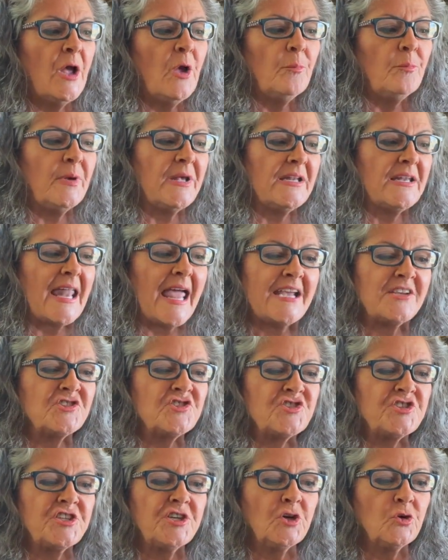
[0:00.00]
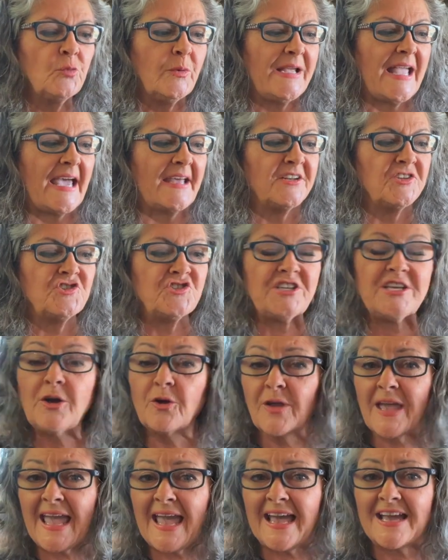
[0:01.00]
But last year, we had a
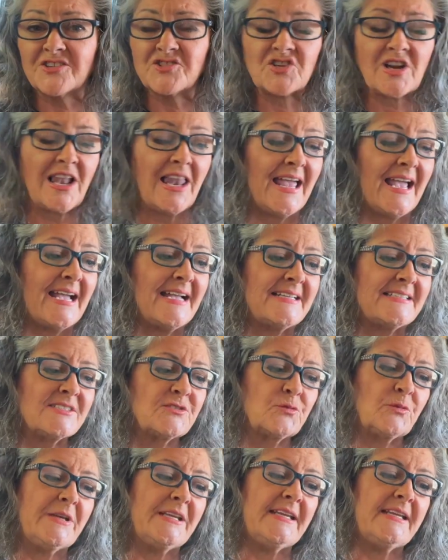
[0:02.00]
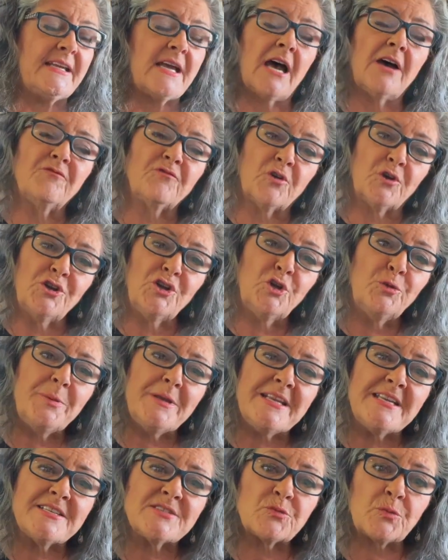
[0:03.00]
geocache class. We for
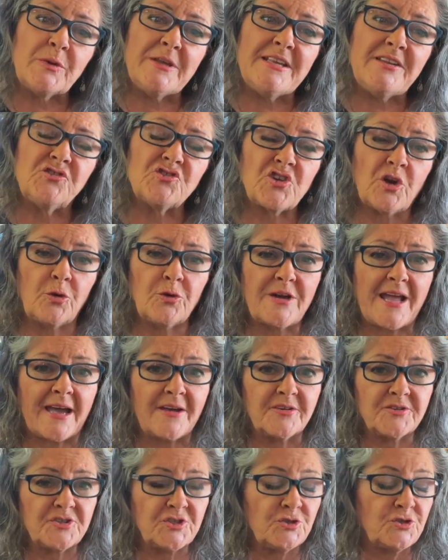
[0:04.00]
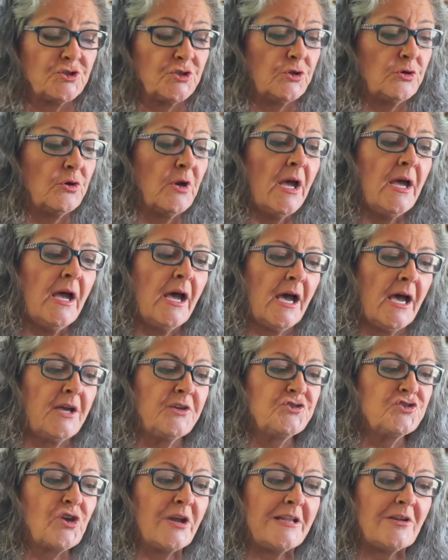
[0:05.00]
newbies, we showed how to do a
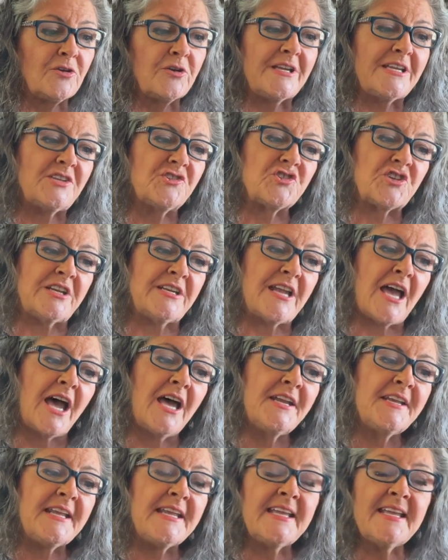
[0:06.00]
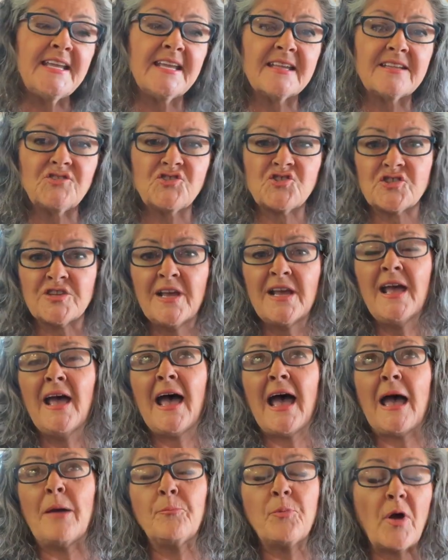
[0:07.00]
trailer hitch and unhitch.
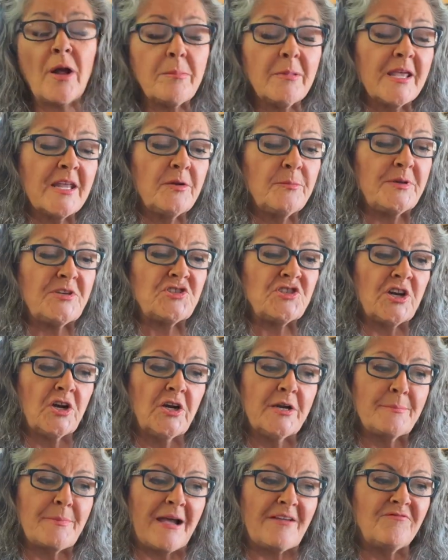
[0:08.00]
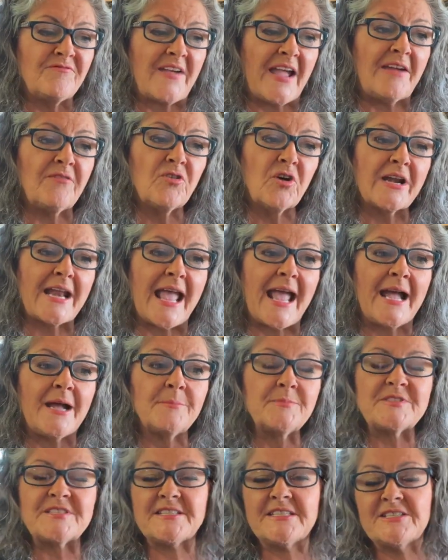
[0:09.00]
I'm probably going to be sharing my favorite
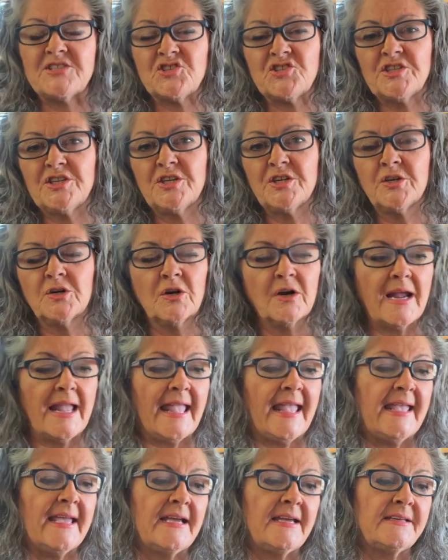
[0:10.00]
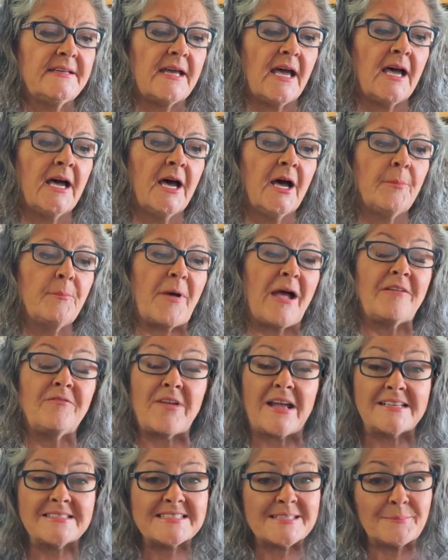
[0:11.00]
apps this year, and I've
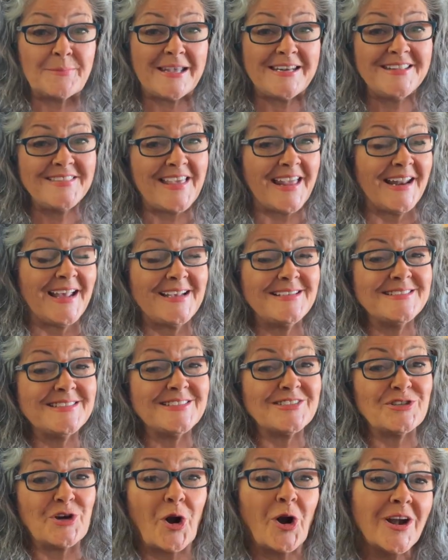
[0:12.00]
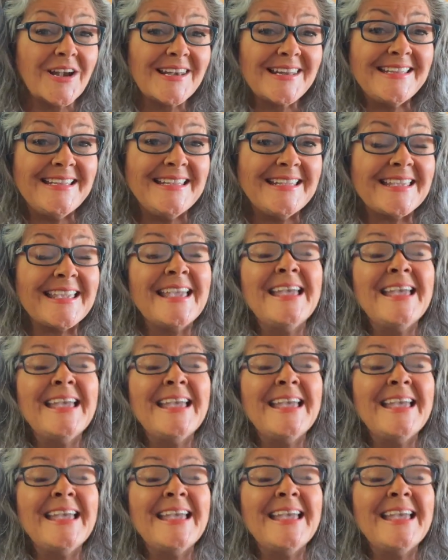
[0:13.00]
asked somebody that has Starlink